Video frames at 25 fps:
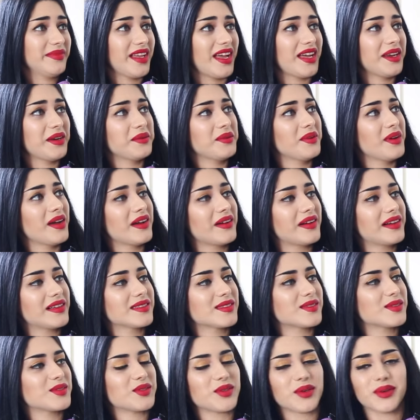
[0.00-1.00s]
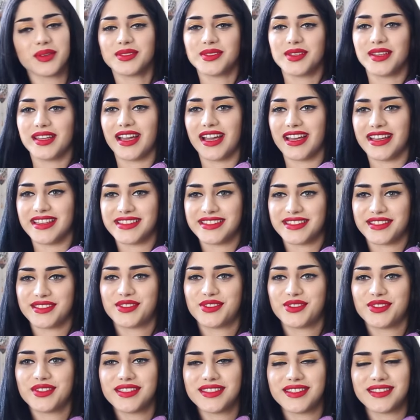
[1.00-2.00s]
I don't know how else to show it to you guys,
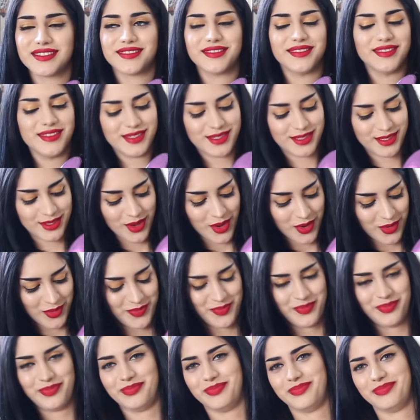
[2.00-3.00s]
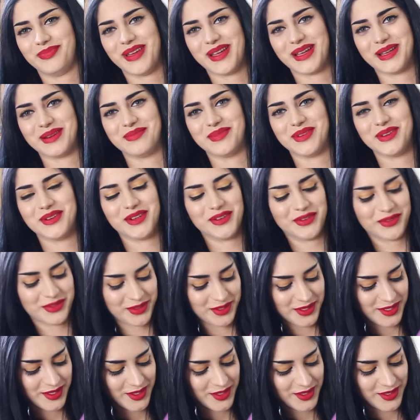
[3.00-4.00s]
it's just so big and
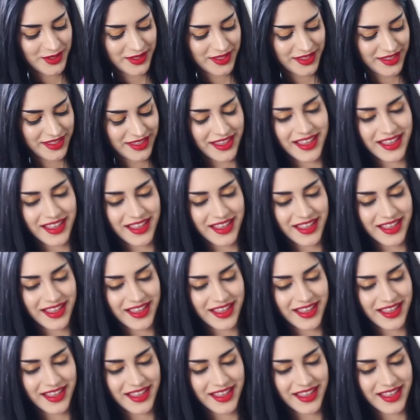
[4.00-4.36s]
beautiful, so